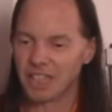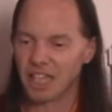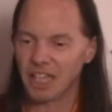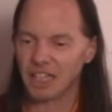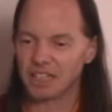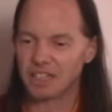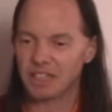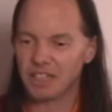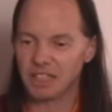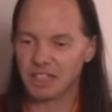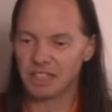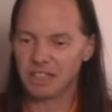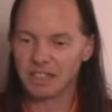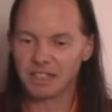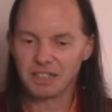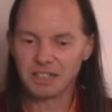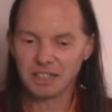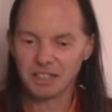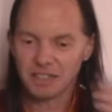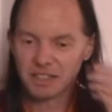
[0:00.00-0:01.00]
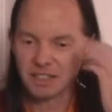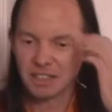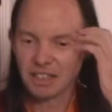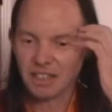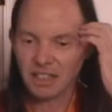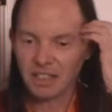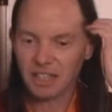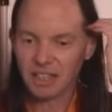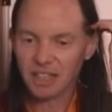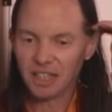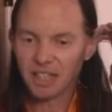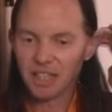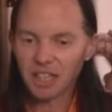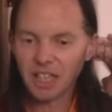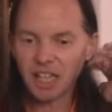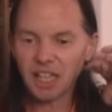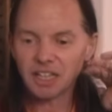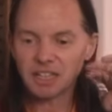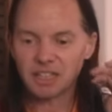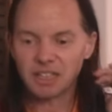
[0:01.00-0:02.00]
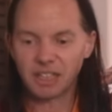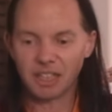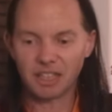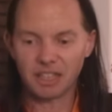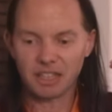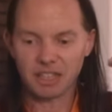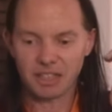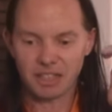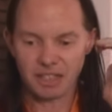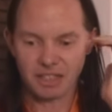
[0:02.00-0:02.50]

Can't see it. Can't see it.